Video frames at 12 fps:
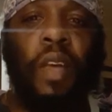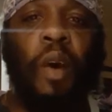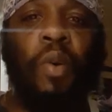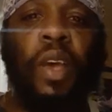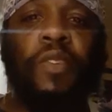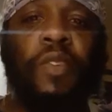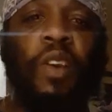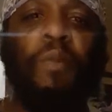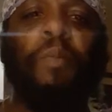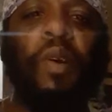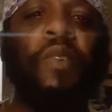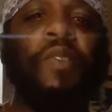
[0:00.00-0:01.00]
Okay, so your
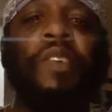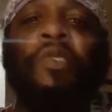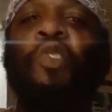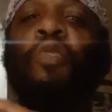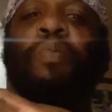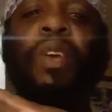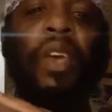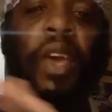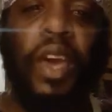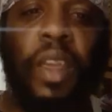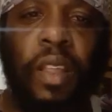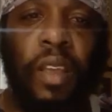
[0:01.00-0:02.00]
mercy is going to be
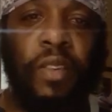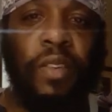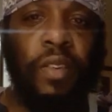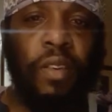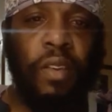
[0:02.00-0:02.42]
endless.